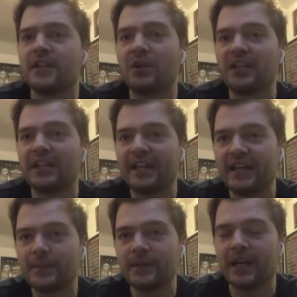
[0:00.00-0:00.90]
win a
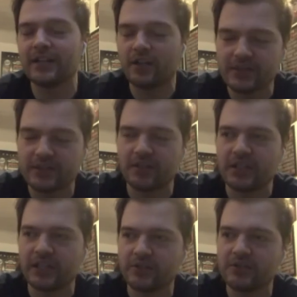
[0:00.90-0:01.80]
game. I know it's only
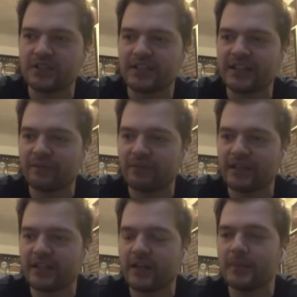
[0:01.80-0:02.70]
Luton in the FA
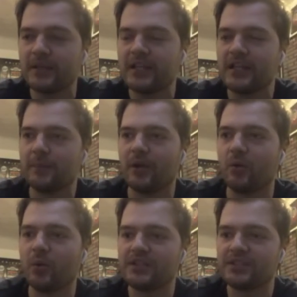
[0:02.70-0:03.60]
Cup, but
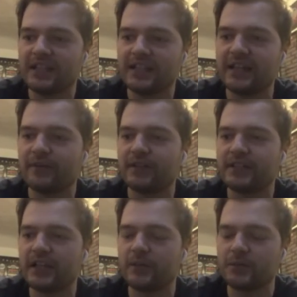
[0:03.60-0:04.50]
we're still in the FA
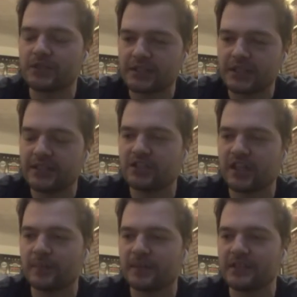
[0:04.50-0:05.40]
Cup, we're still in the
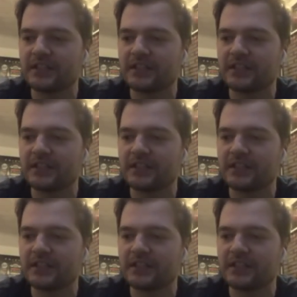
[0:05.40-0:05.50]
Champions